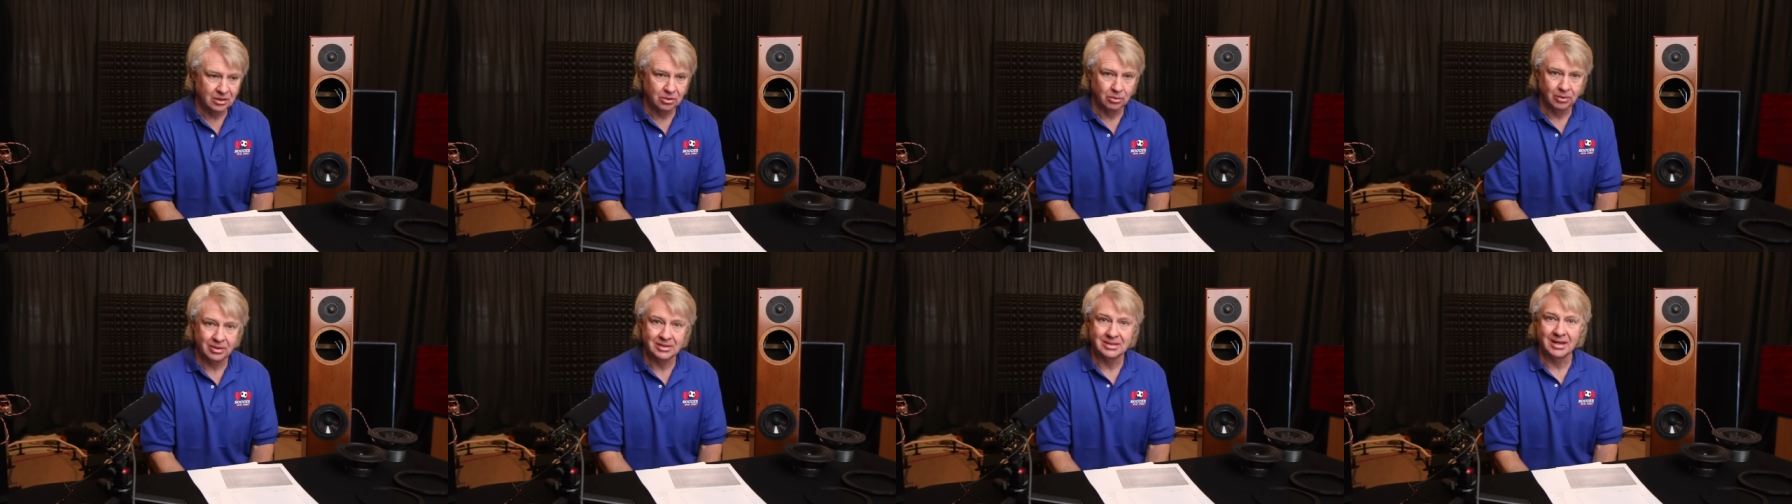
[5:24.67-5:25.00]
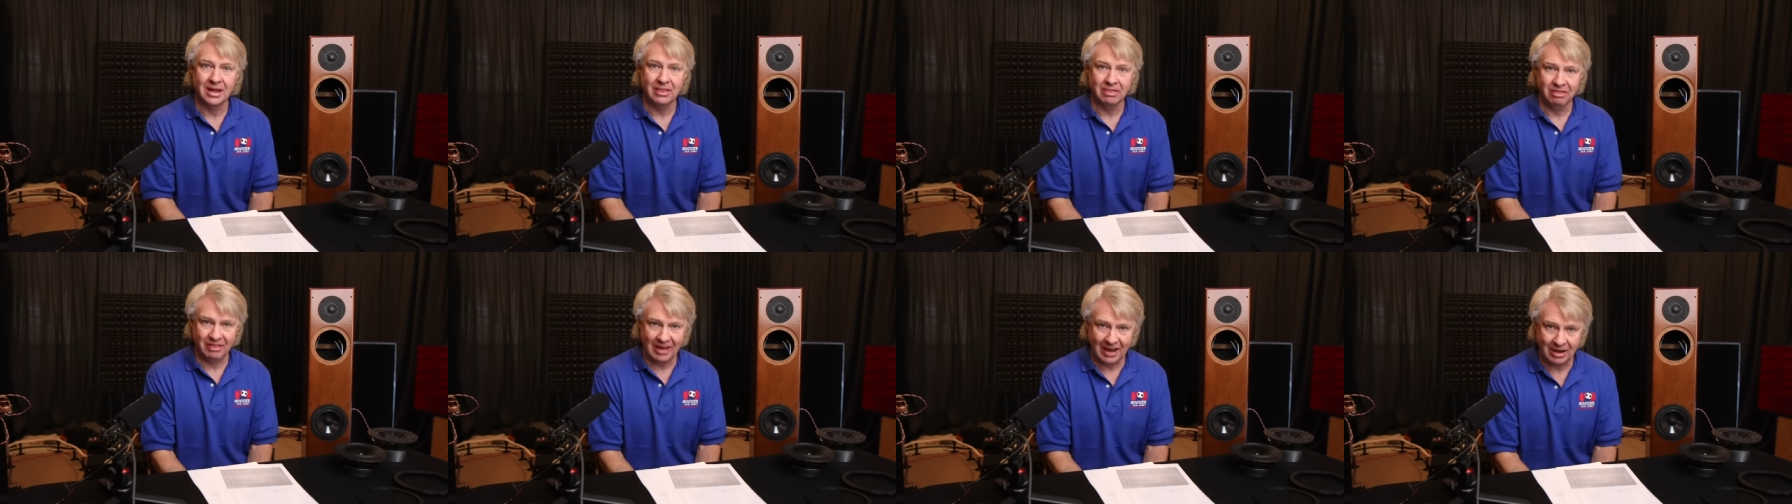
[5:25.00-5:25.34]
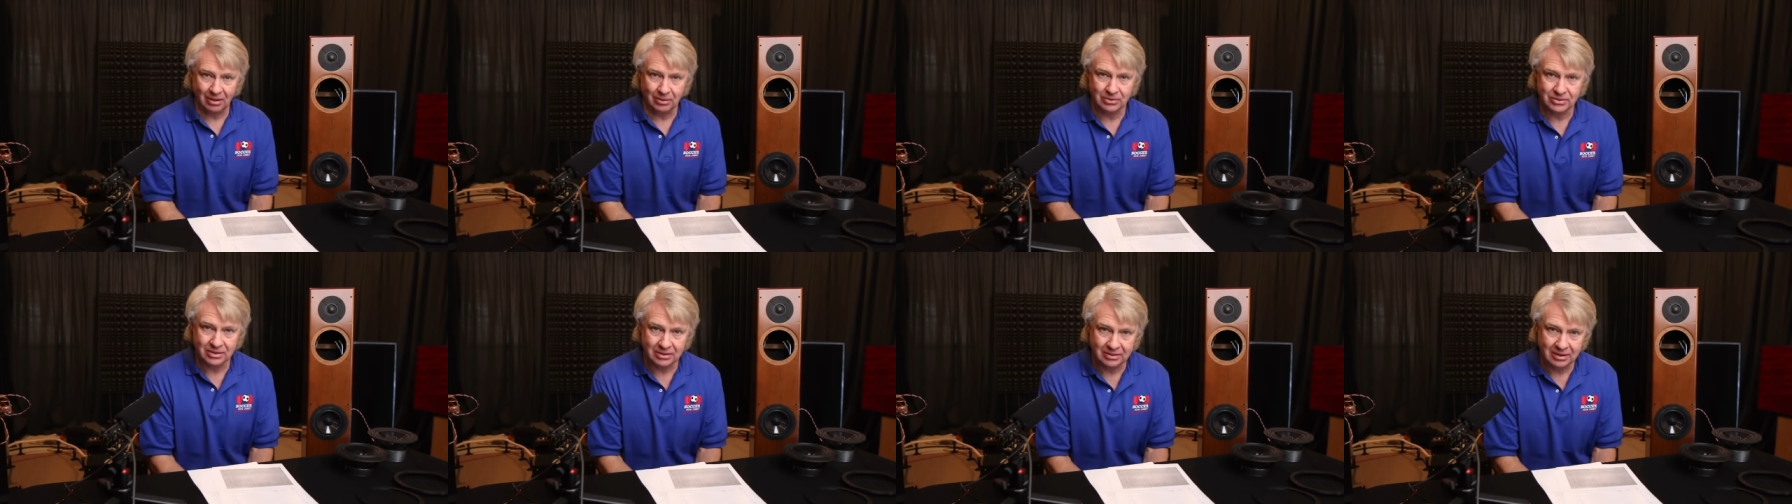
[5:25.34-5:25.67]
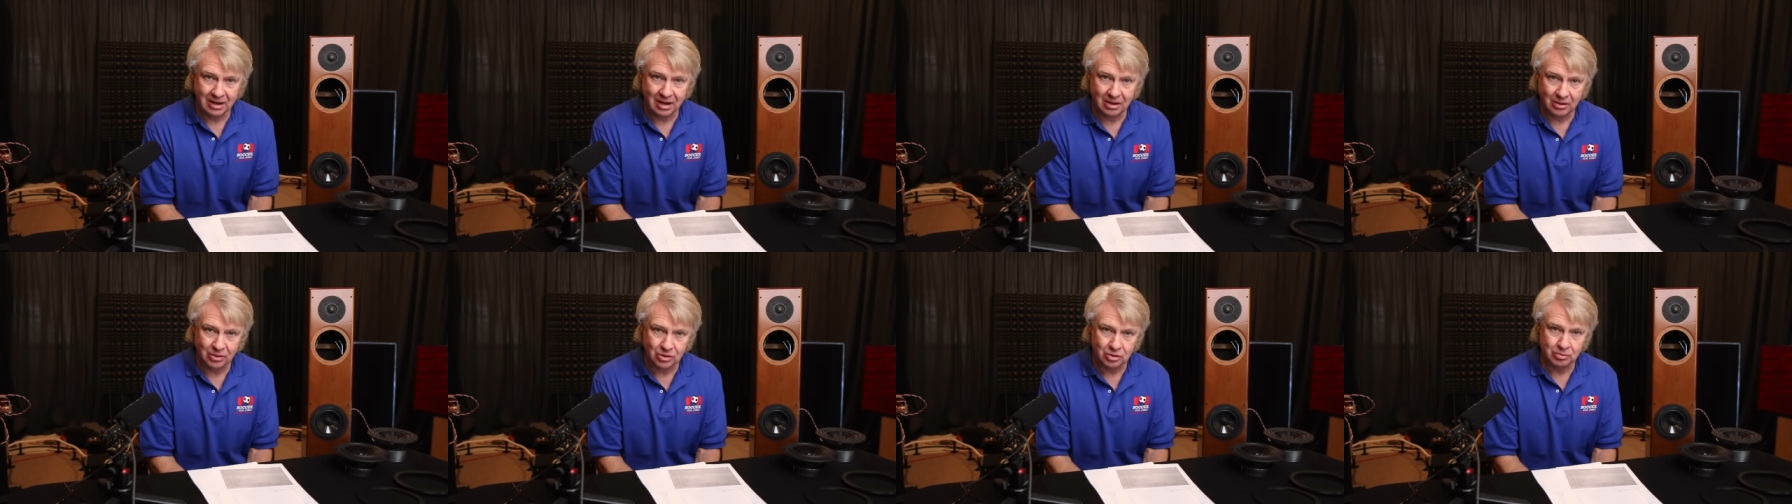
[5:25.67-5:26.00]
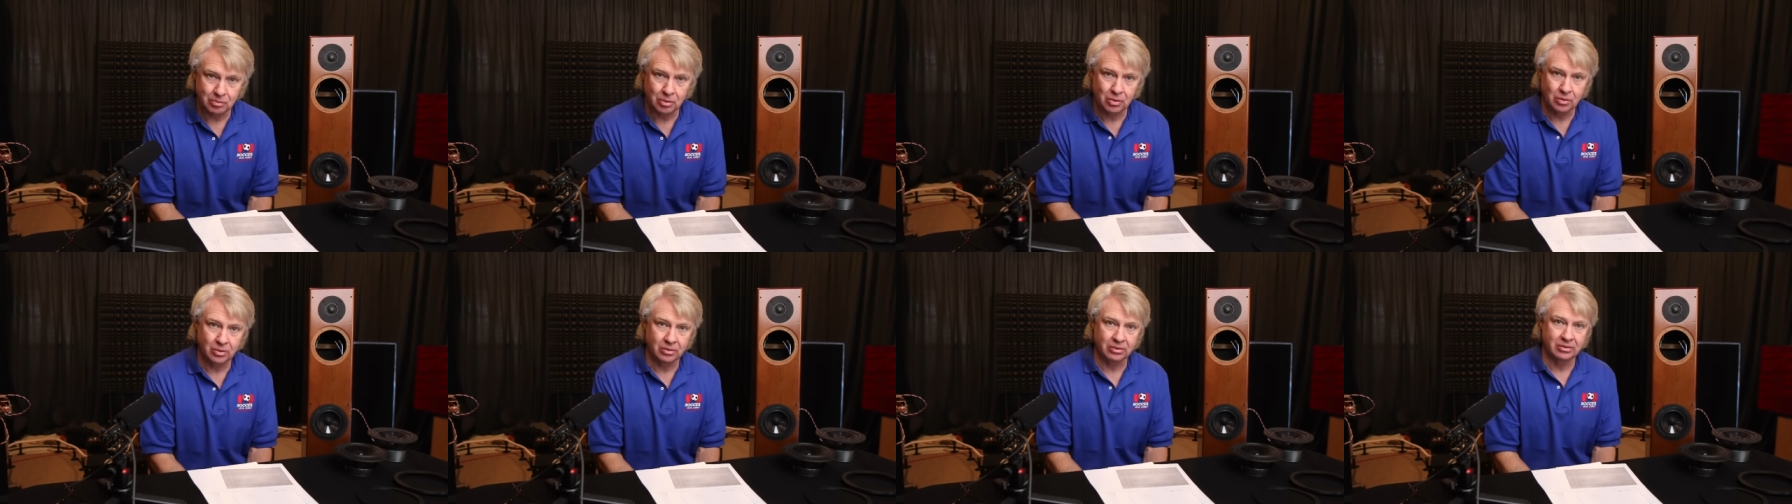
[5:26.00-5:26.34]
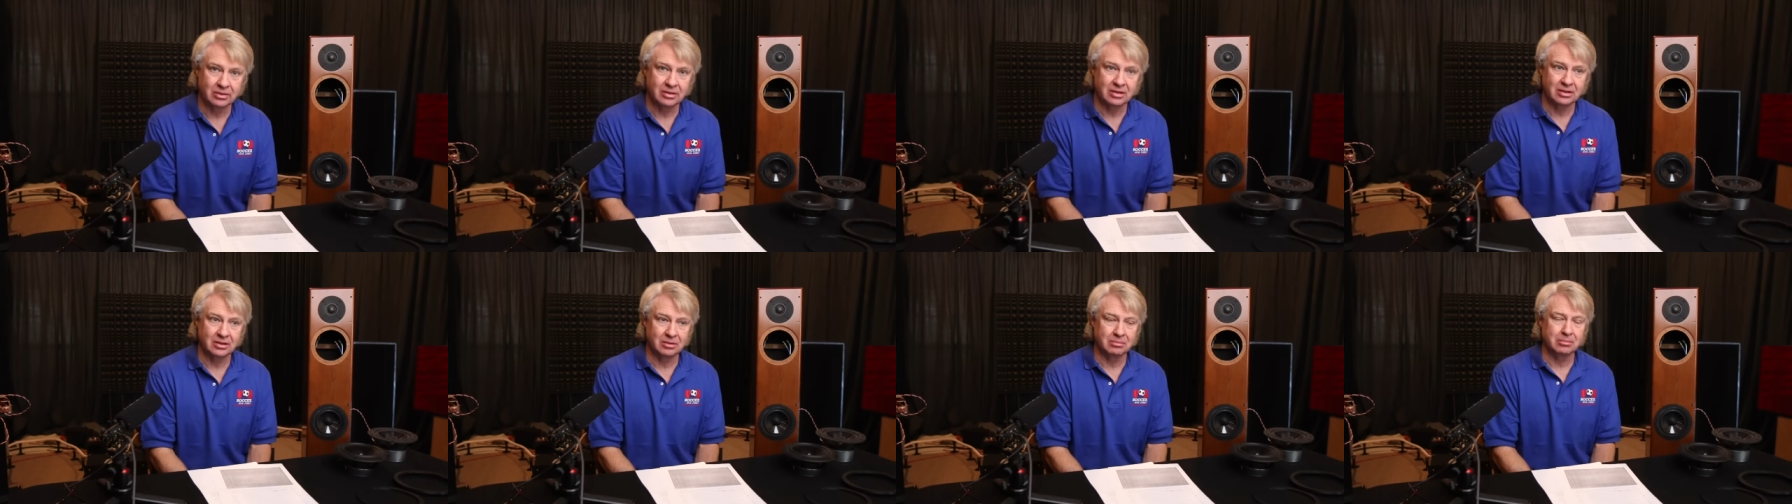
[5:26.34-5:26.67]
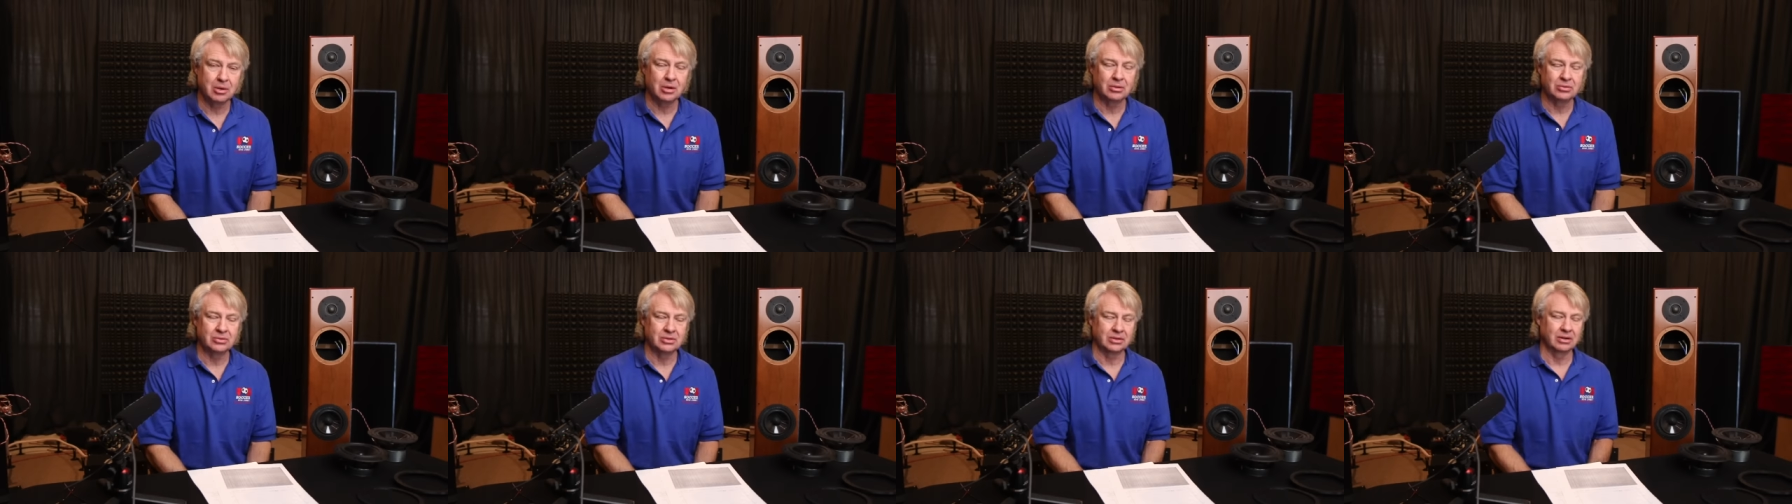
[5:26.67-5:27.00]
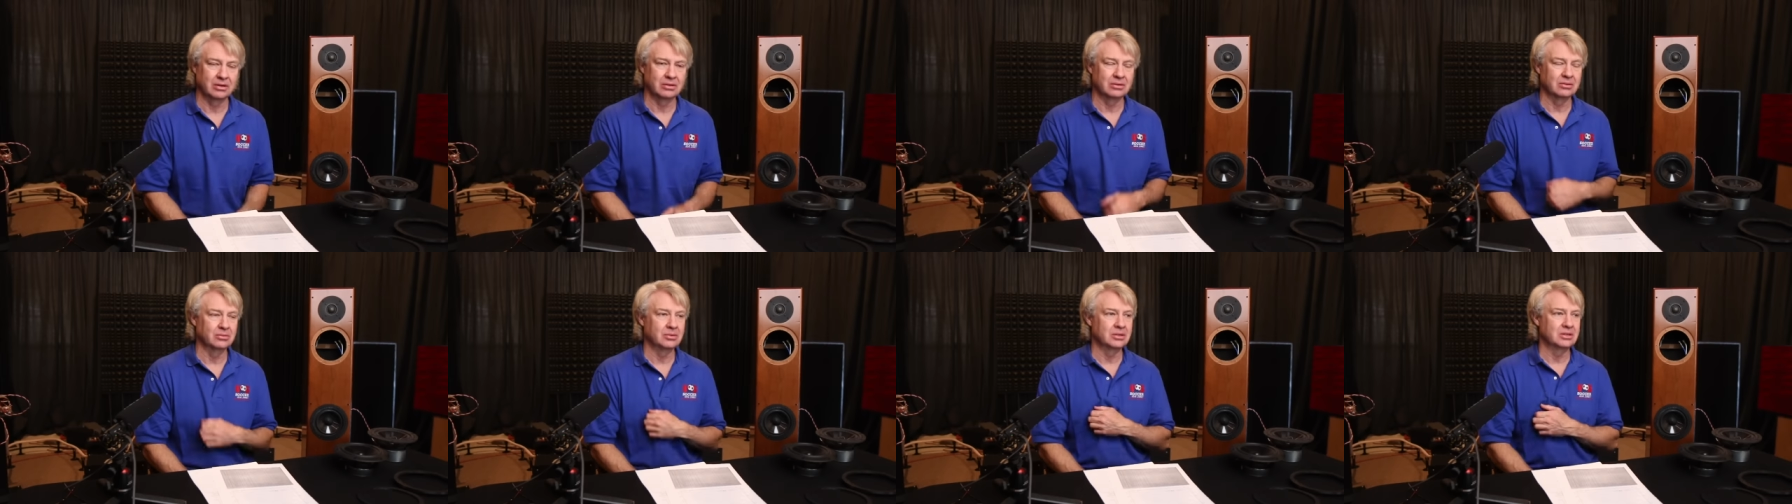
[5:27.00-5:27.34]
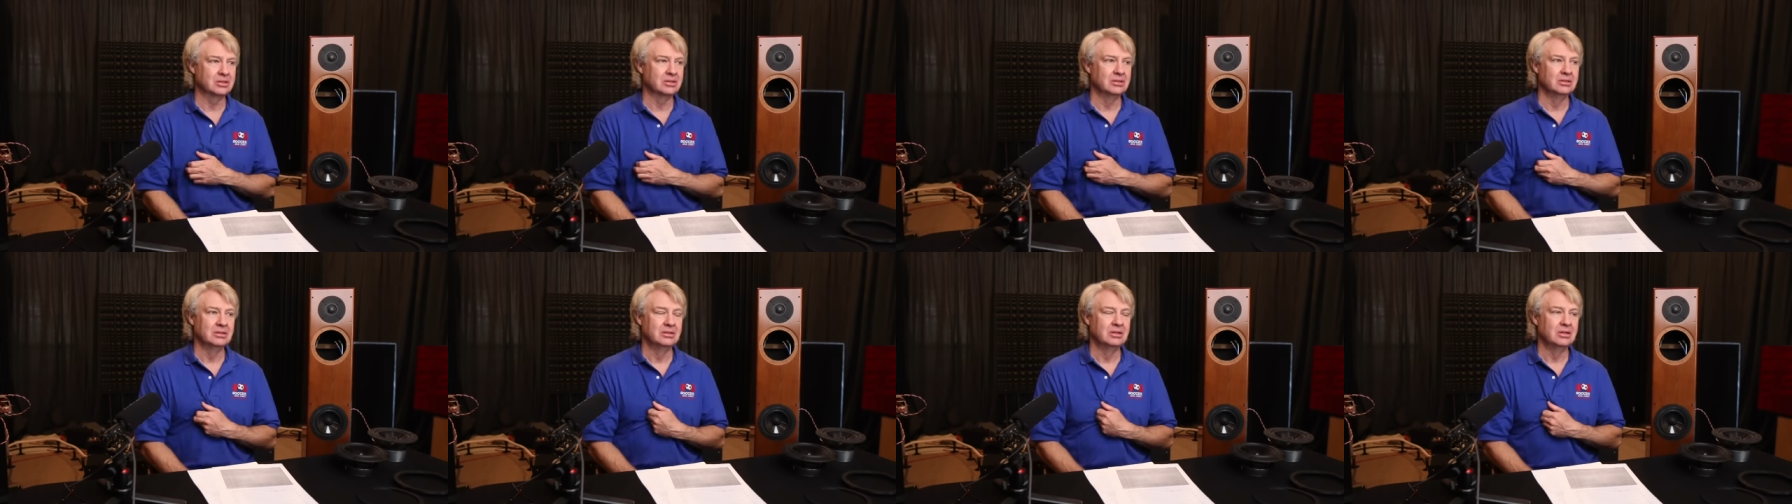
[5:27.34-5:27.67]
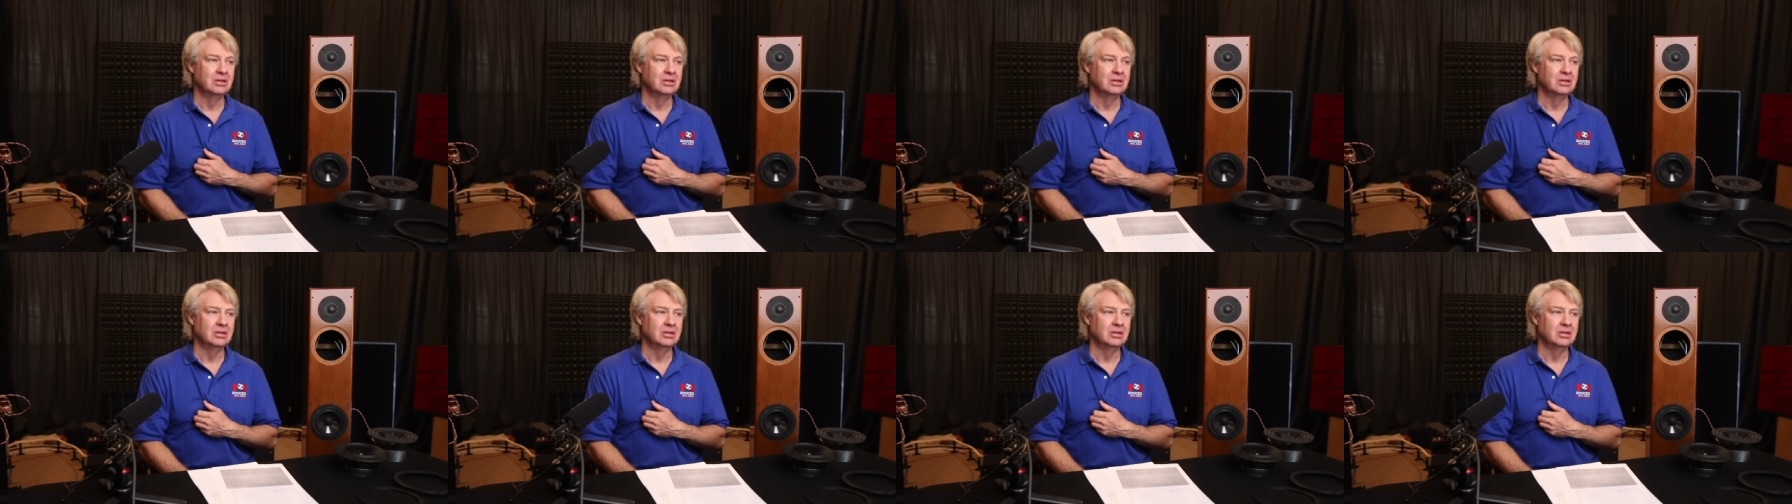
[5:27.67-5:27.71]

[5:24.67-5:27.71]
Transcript: was a thousand dollars more than the Mozart, which